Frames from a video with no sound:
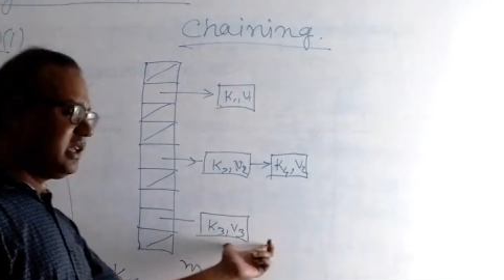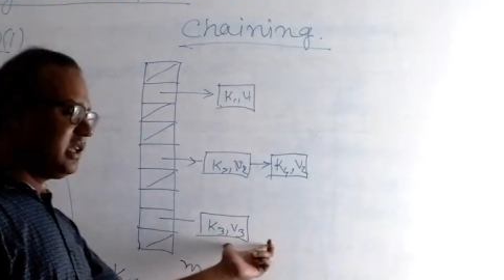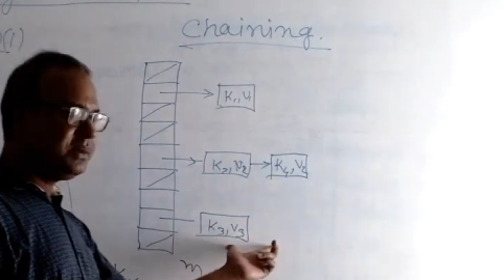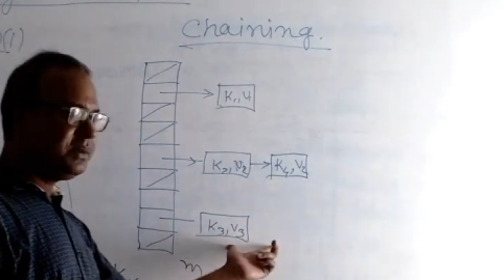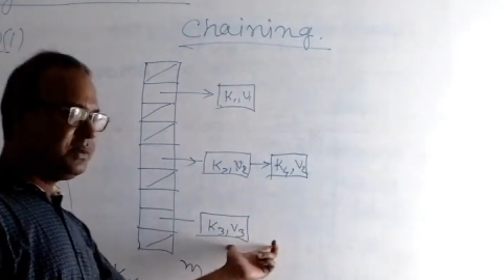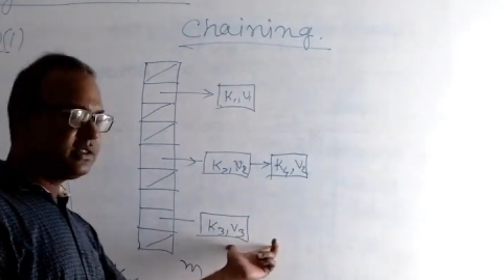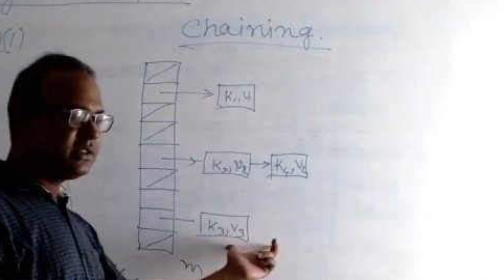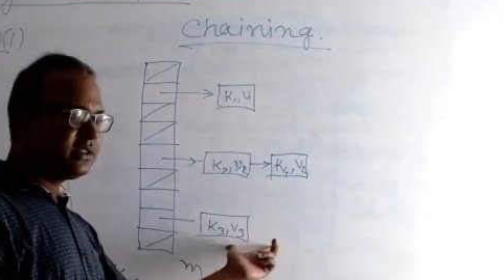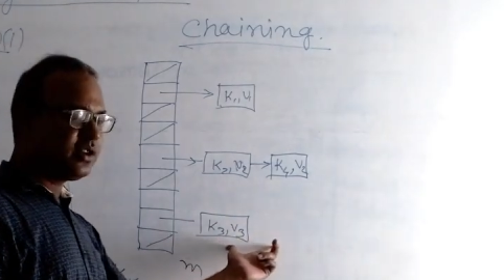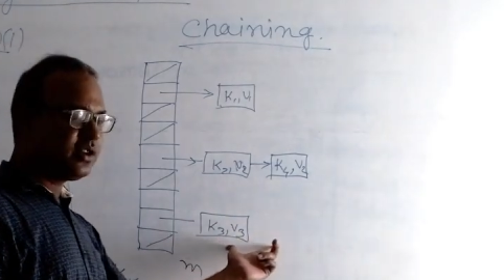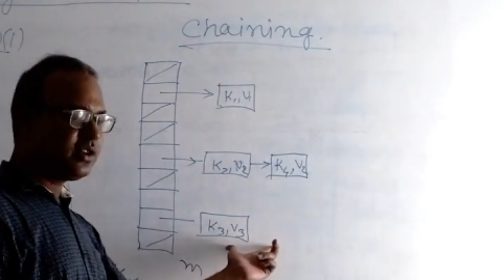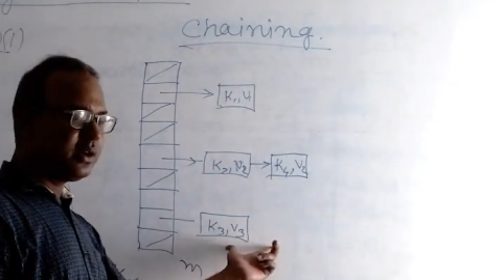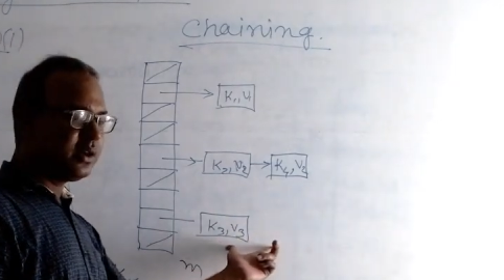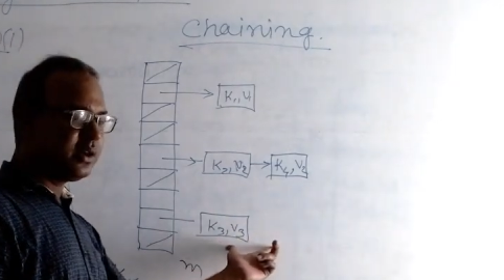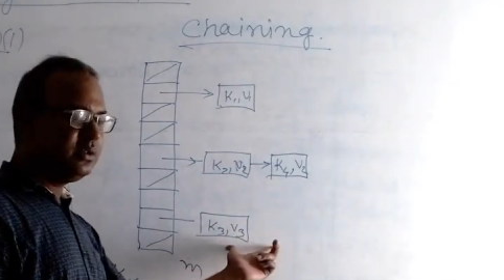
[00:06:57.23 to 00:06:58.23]
it is not
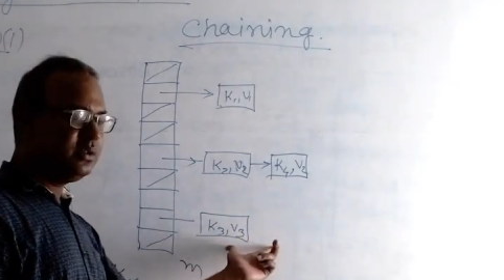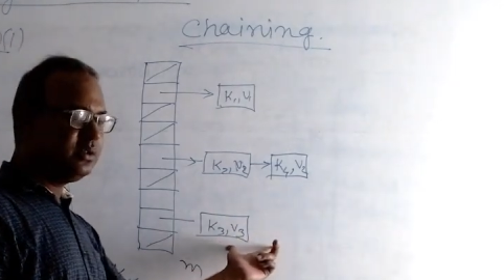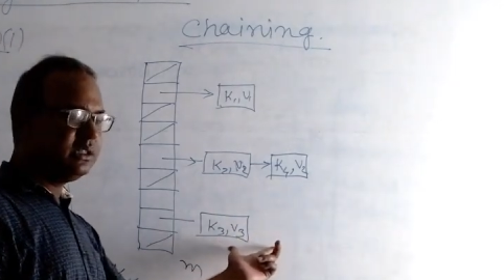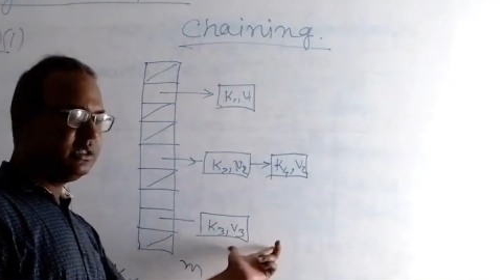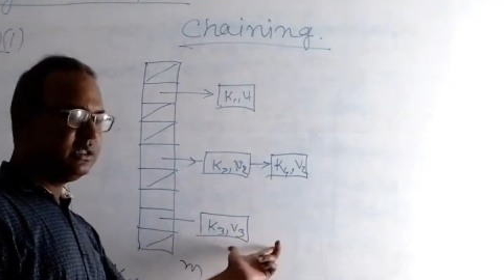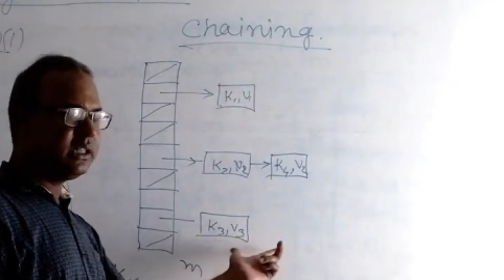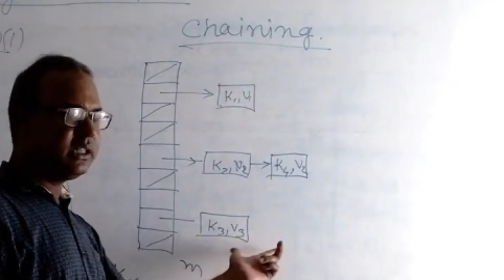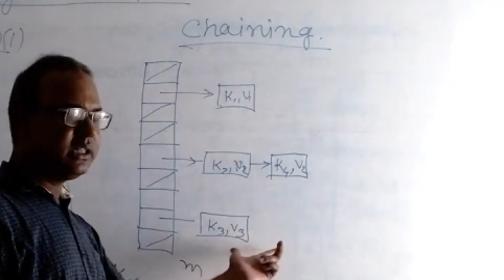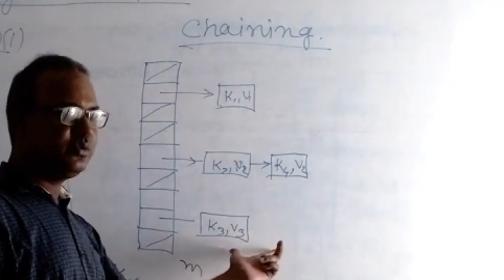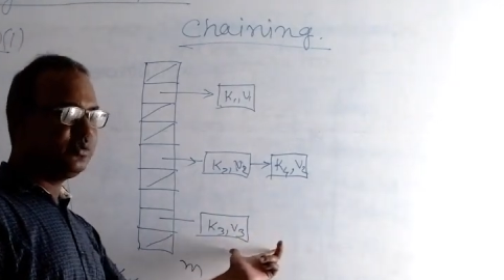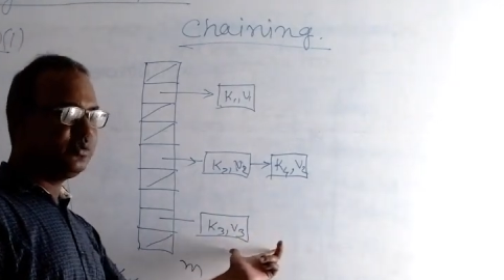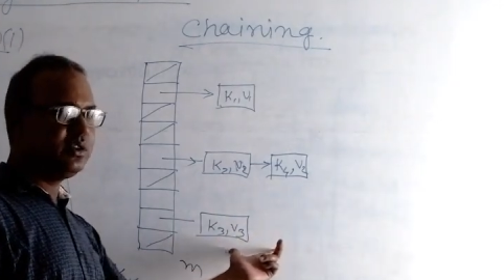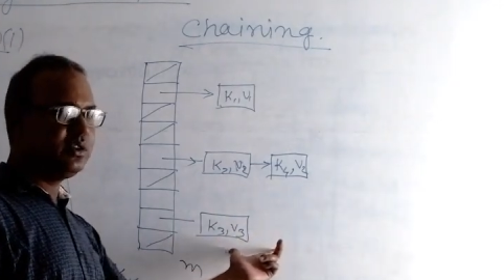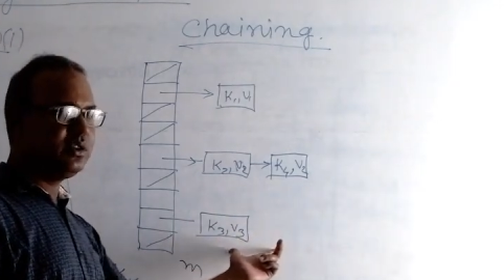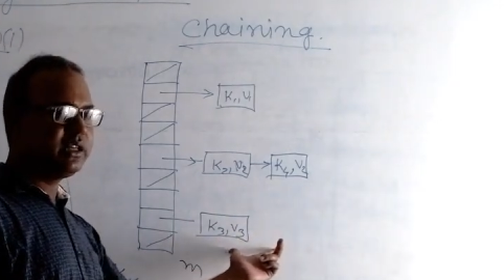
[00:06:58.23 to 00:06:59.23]
found, then we will
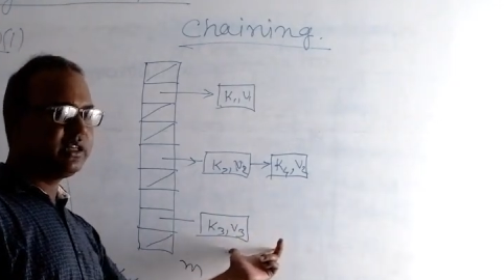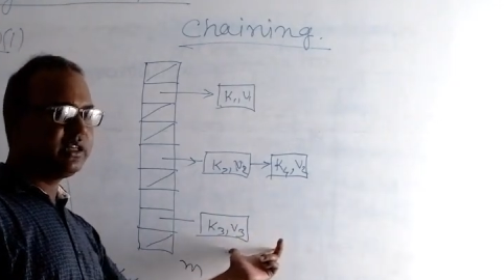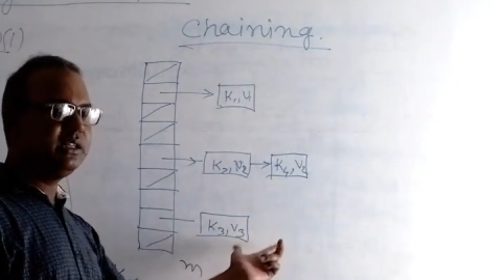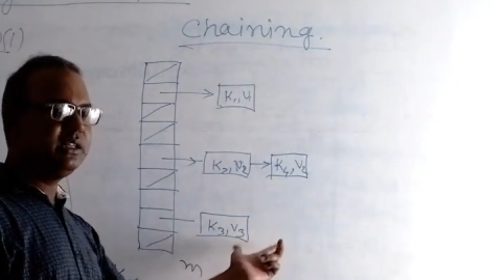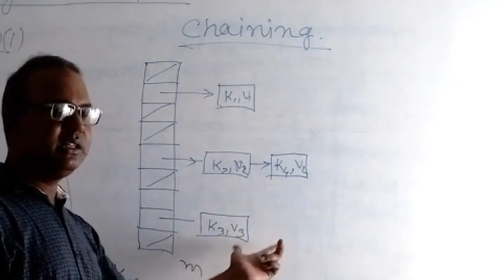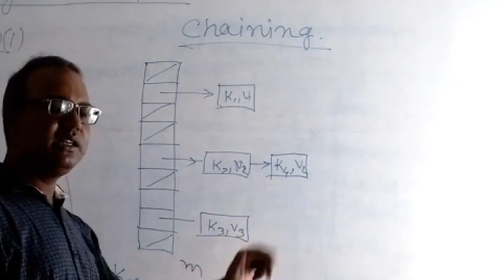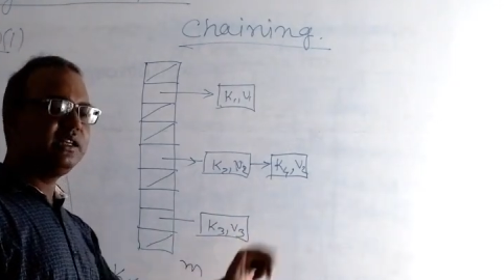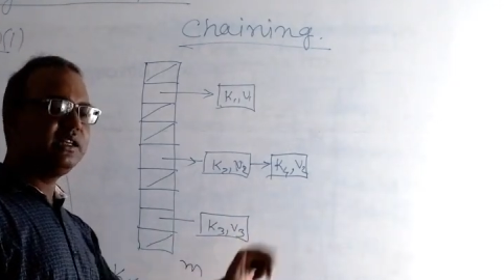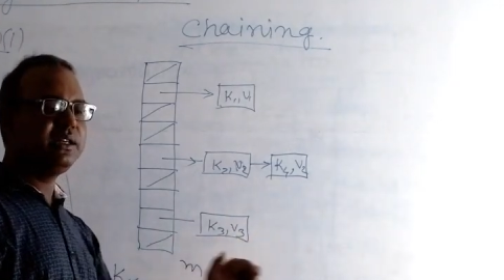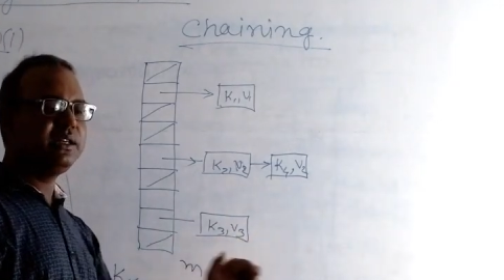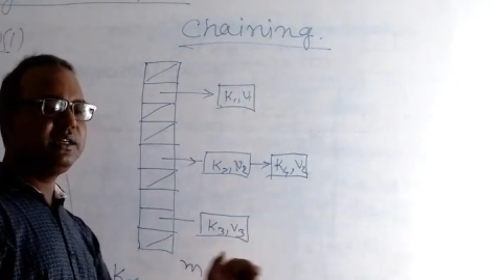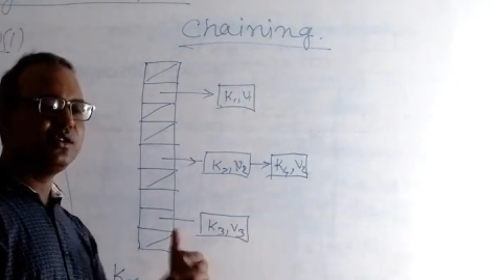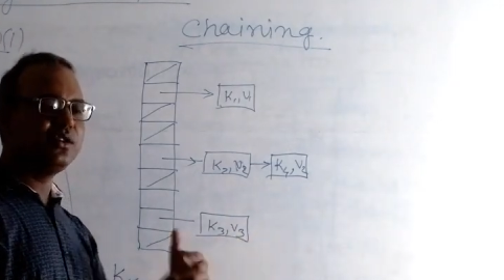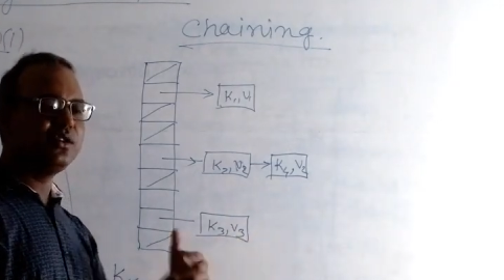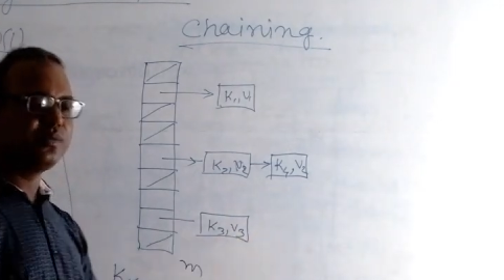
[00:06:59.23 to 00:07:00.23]
return the element
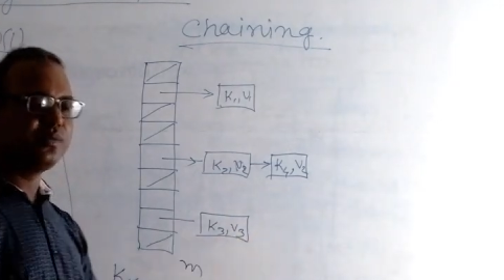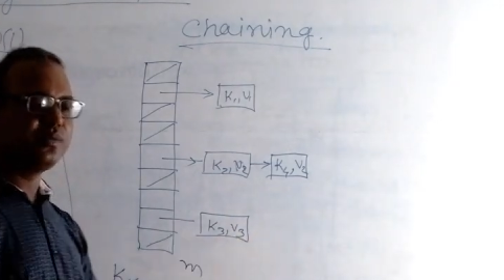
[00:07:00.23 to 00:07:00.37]
not found.